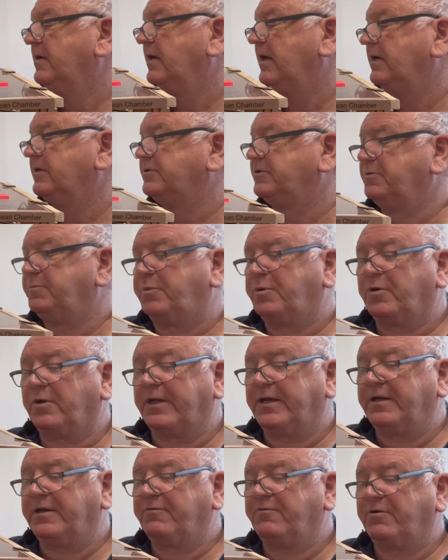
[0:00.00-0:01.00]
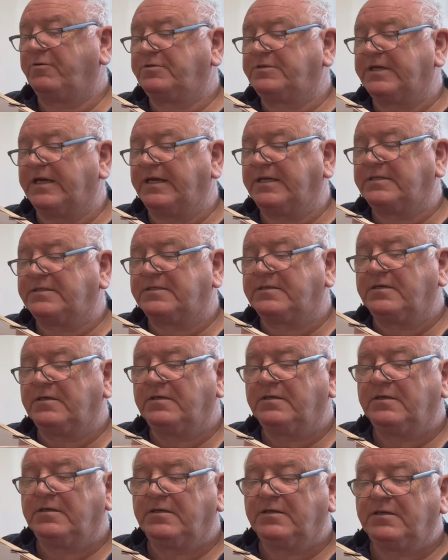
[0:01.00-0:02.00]
As you pull it, it rotates.
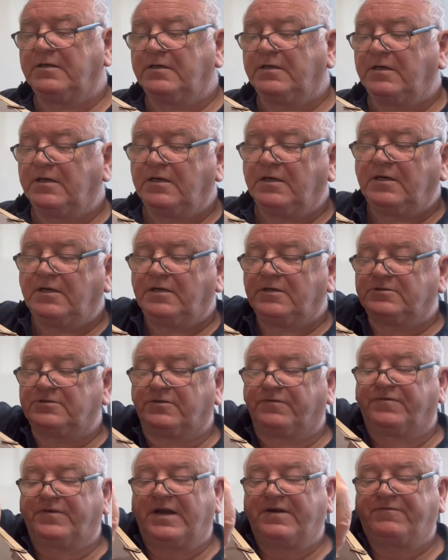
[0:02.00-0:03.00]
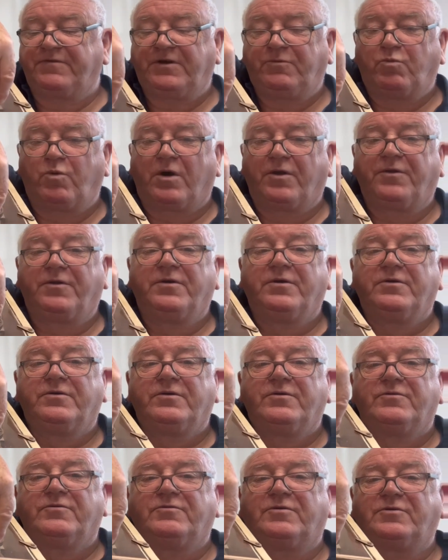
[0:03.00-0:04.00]
So for every one
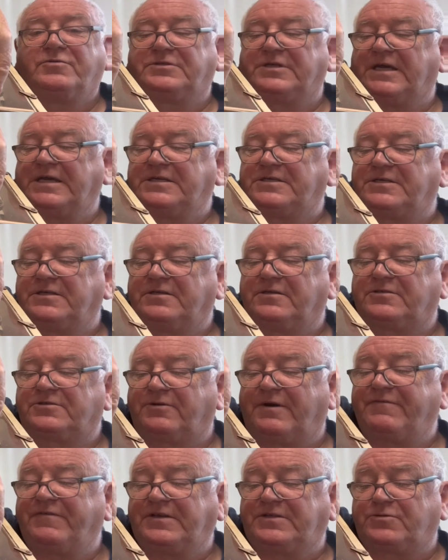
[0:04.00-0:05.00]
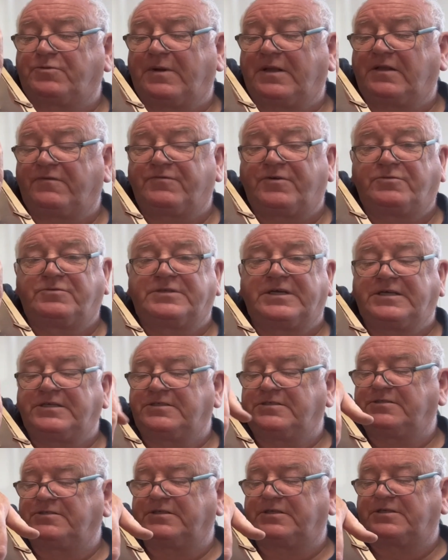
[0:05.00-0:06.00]
rotation, so every 12
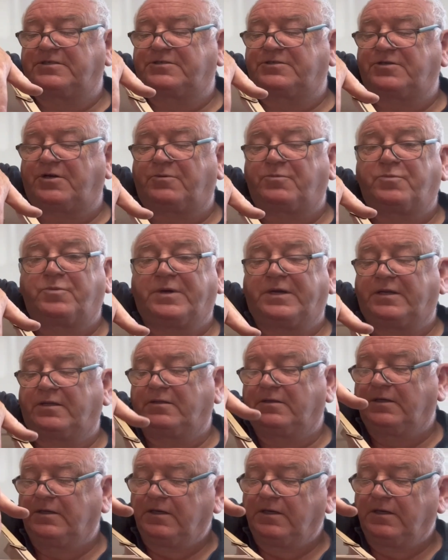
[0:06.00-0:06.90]
rotations of this top wheel,